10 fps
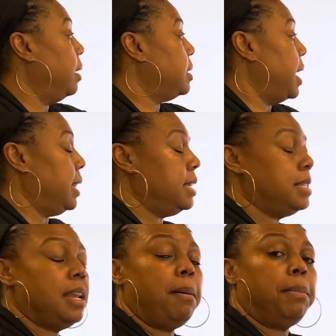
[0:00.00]
take this
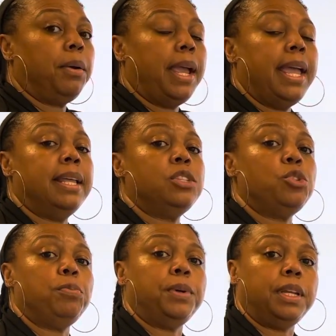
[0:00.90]
number and
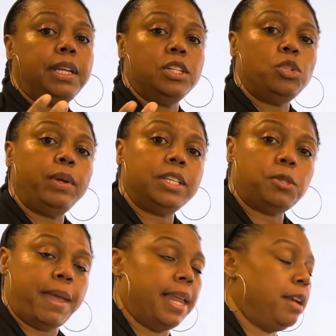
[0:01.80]
to put it into
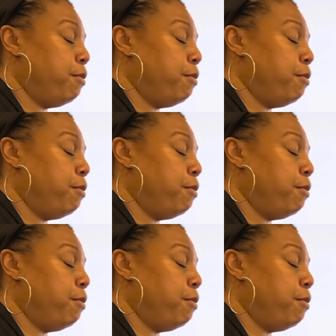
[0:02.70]
expanded